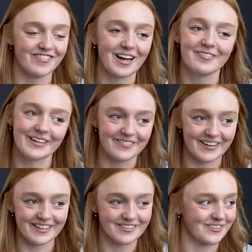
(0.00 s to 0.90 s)
not a big
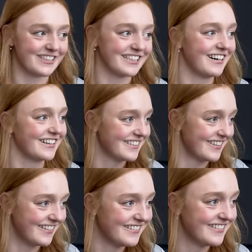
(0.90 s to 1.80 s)
fan of short socks. So.
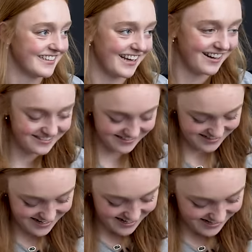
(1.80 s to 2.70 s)
Yeah. Yeah.
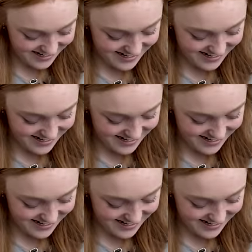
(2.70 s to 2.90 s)
I had